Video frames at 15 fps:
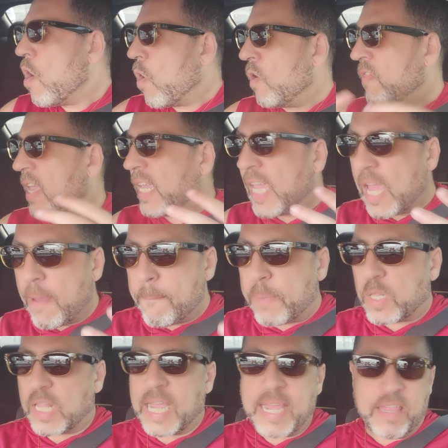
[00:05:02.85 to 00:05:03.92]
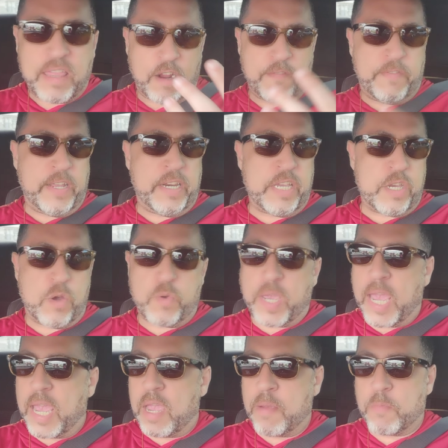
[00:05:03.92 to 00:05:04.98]
or they can't play video
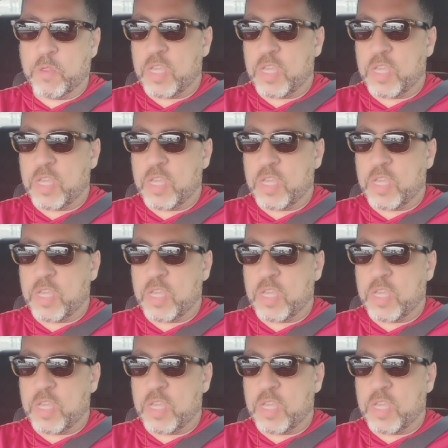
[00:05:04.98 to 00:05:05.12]
game,